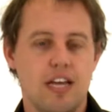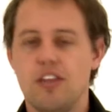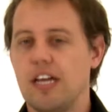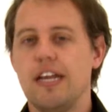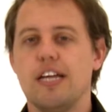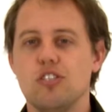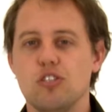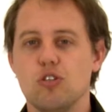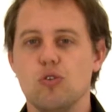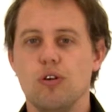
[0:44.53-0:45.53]
The connections
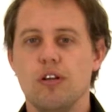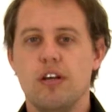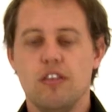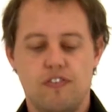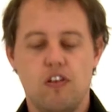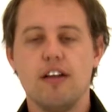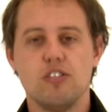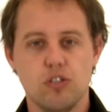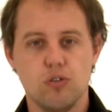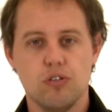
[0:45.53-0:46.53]
are good, the flights
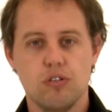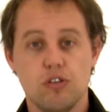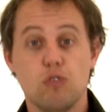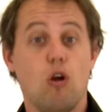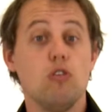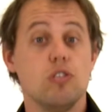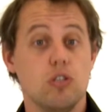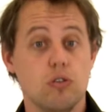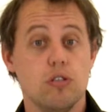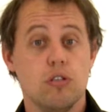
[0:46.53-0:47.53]
are good, the roads are
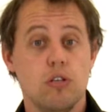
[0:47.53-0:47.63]
good.